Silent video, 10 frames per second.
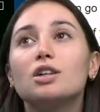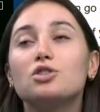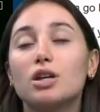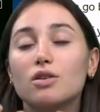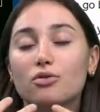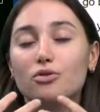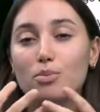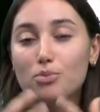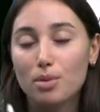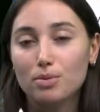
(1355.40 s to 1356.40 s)
To give a
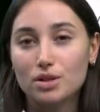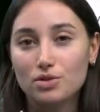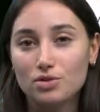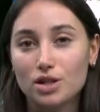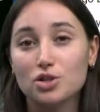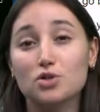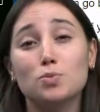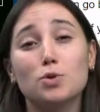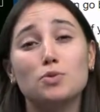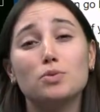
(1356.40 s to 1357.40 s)
proper introduction,
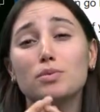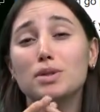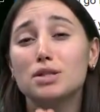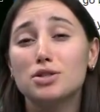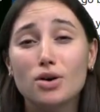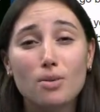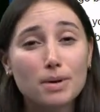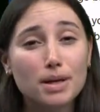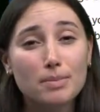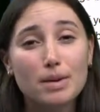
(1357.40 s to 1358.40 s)
what will be the
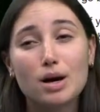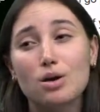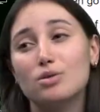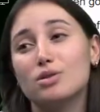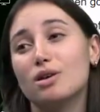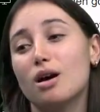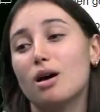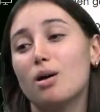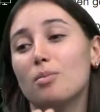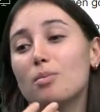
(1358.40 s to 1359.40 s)
topic about,
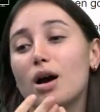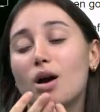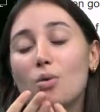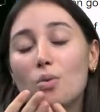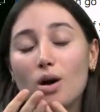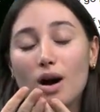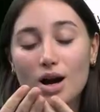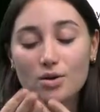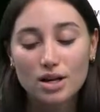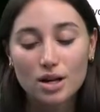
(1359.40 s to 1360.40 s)

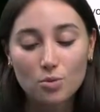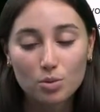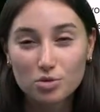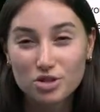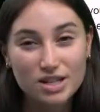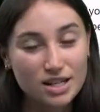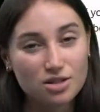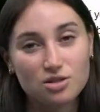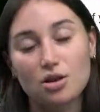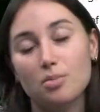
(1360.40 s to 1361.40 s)
how they will present
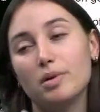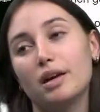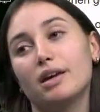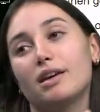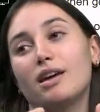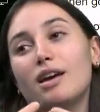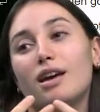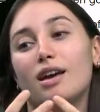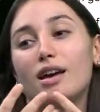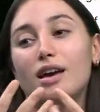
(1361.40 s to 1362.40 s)
the topic,
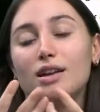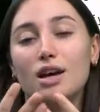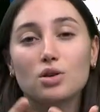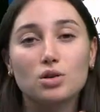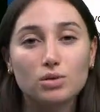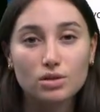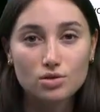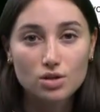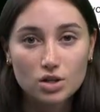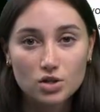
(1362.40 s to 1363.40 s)
and how they will
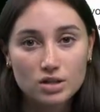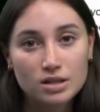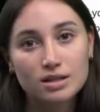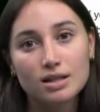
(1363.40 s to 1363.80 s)
structure it.